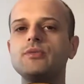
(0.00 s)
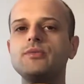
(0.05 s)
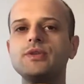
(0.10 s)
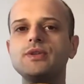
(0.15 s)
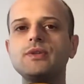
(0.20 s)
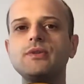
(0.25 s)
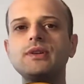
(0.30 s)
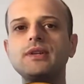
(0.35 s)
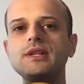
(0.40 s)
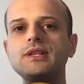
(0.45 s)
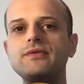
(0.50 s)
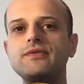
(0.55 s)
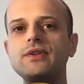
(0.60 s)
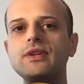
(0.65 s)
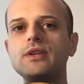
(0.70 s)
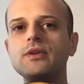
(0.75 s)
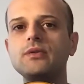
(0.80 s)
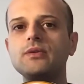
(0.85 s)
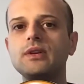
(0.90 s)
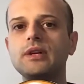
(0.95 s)
So in this
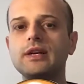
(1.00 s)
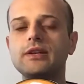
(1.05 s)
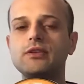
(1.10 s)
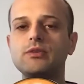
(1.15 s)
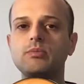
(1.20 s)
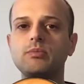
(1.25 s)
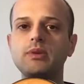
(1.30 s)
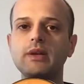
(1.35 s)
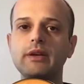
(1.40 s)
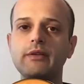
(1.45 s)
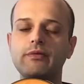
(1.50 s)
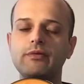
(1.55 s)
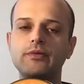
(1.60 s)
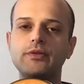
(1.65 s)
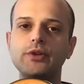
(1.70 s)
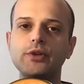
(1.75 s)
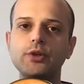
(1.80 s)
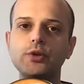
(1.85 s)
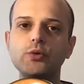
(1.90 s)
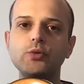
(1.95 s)
video I'd like to play for
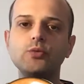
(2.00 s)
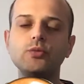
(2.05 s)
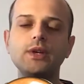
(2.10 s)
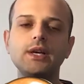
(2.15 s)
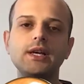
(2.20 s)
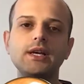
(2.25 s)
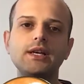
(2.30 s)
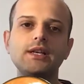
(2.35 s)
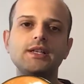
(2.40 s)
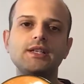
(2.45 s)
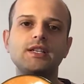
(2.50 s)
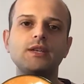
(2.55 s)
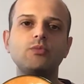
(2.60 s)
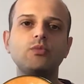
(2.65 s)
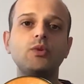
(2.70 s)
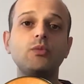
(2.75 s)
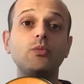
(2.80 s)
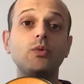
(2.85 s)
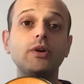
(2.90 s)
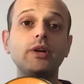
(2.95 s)
you some
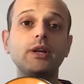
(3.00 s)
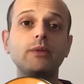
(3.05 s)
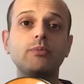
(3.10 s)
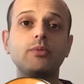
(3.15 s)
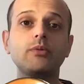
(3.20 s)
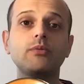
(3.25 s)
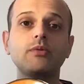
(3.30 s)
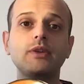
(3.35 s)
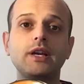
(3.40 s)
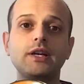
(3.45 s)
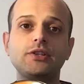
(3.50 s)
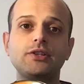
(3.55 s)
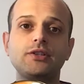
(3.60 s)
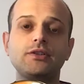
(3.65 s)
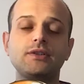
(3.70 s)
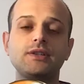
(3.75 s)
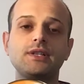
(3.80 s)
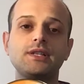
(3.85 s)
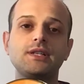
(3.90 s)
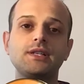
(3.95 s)
harmonic
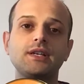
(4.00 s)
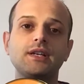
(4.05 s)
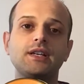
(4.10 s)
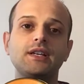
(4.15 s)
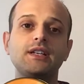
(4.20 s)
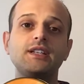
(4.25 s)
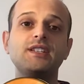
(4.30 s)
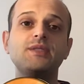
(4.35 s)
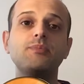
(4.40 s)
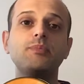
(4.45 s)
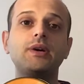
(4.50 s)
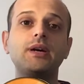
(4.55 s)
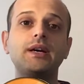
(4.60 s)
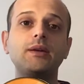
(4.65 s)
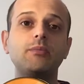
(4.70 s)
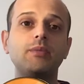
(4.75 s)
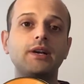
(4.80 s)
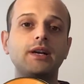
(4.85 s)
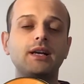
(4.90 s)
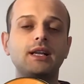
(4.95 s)
progressions inspired
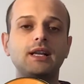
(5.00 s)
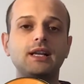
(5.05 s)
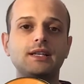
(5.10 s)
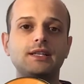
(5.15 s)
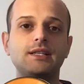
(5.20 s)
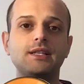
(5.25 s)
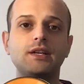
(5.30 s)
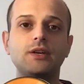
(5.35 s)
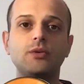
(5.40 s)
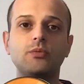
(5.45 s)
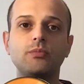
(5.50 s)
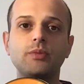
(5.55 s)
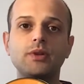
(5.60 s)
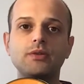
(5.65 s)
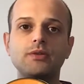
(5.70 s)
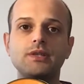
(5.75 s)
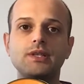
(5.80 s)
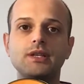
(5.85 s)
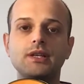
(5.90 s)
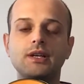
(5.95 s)
by classical
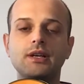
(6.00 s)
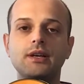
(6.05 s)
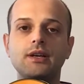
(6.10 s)
music.